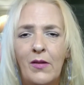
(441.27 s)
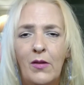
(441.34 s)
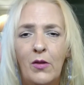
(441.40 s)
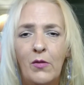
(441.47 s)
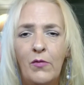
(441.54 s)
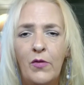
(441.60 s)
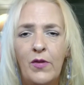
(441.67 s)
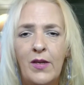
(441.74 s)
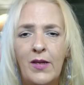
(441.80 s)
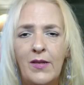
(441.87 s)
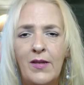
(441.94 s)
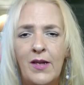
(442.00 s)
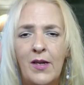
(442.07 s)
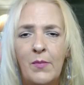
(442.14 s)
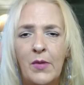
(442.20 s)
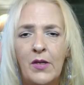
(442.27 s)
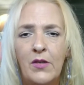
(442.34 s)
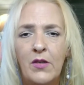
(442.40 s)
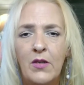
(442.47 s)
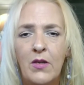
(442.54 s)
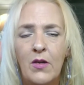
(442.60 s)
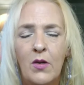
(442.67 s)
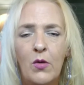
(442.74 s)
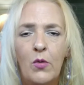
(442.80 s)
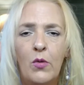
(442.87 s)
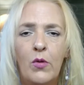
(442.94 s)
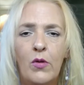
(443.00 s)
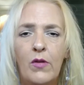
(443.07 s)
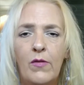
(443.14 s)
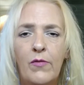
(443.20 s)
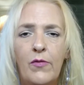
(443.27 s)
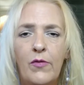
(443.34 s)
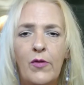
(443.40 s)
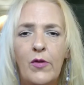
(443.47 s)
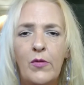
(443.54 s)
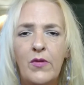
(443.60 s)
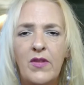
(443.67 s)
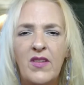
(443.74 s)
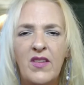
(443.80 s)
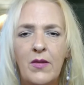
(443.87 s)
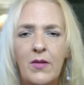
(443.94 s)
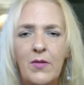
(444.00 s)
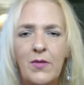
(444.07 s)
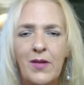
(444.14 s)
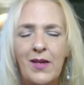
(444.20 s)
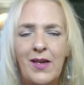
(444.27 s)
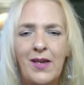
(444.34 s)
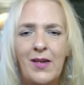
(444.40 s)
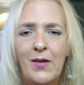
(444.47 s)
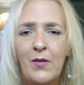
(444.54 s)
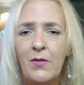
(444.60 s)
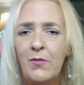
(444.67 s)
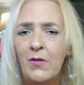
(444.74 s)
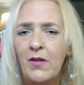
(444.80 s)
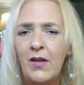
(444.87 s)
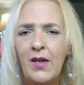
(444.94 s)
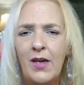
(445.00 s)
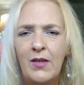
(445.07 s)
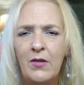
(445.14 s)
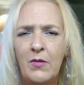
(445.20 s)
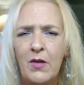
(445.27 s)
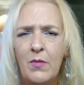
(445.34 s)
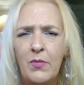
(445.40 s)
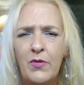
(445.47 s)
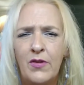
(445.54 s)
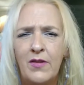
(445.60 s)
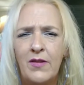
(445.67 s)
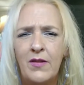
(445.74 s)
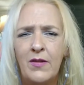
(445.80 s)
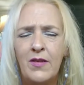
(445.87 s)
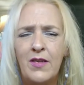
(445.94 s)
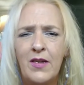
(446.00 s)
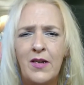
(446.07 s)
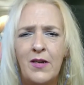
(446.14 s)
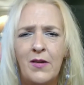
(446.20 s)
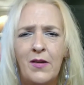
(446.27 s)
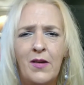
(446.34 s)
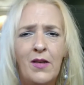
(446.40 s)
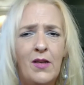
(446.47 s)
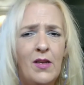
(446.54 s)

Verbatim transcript: Look for that damage fruit's still on the counter, candelabras still there,